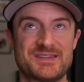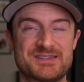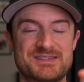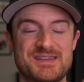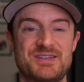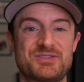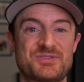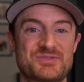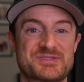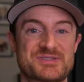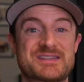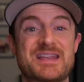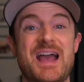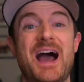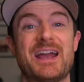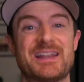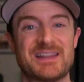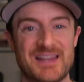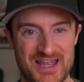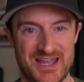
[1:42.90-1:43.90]
those
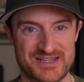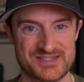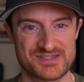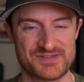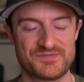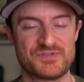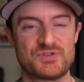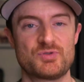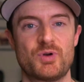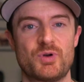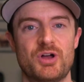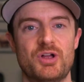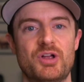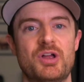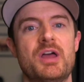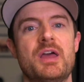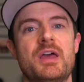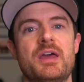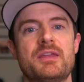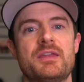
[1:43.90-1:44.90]
guidelines, if you will,
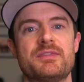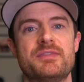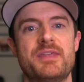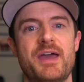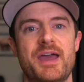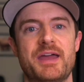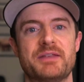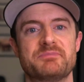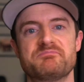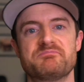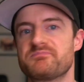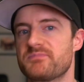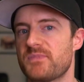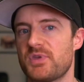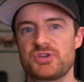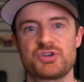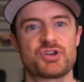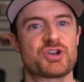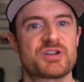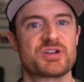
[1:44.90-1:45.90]
then
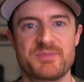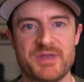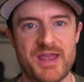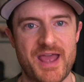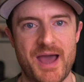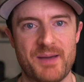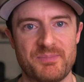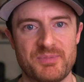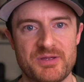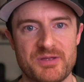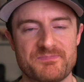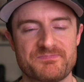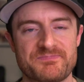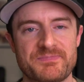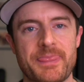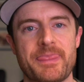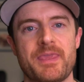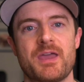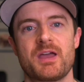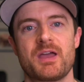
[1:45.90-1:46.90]
you're gonna be happy.
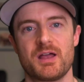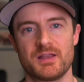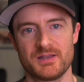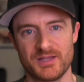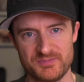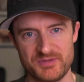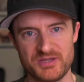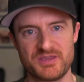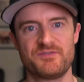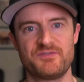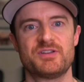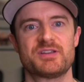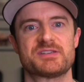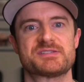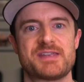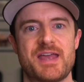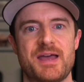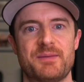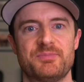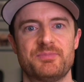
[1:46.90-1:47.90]
Let me give you an
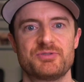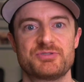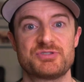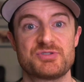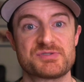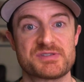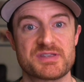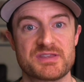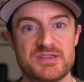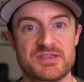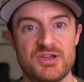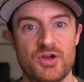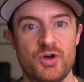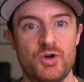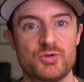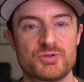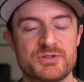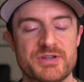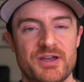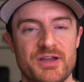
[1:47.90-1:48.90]
example using the
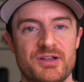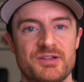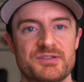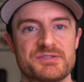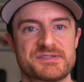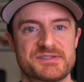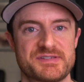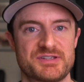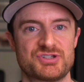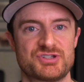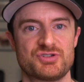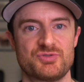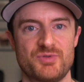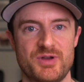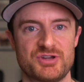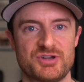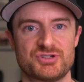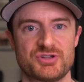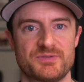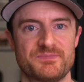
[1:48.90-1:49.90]
hotel
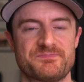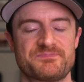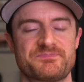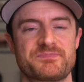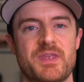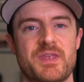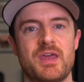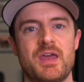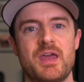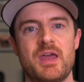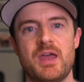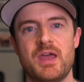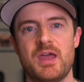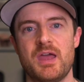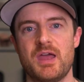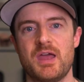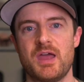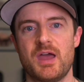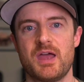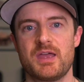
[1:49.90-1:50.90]
situation.
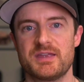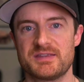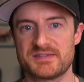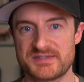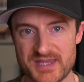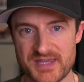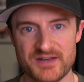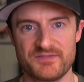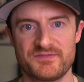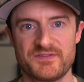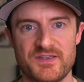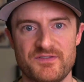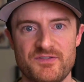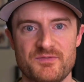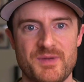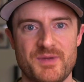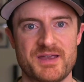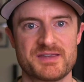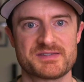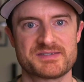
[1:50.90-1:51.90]
Instead of giving
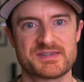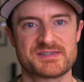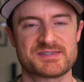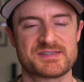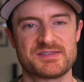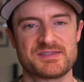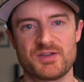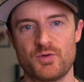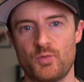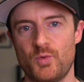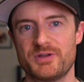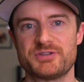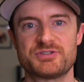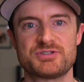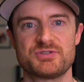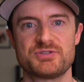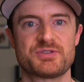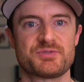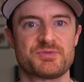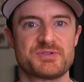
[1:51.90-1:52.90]
my assistant the 1,
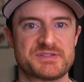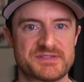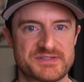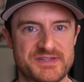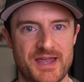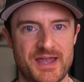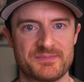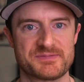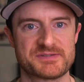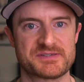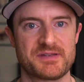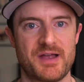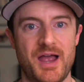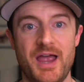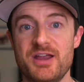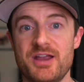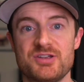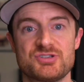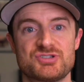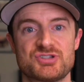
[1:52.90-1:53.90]
2, 3 steps,
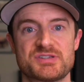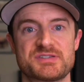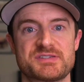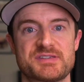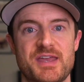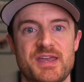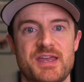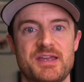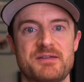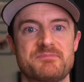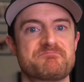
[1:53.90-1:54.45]
I could just say,